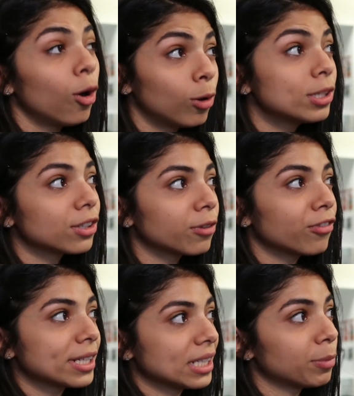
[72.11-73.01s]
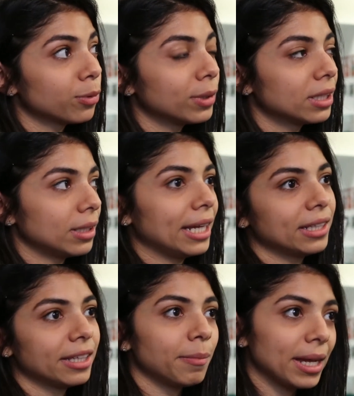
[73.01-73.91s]
also for example with like
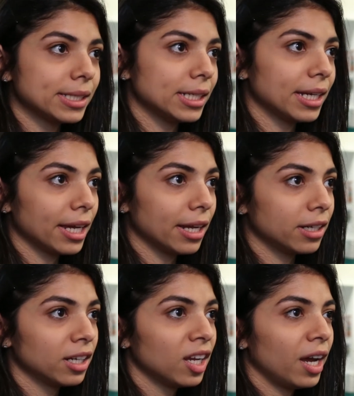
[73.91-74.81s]
the mexican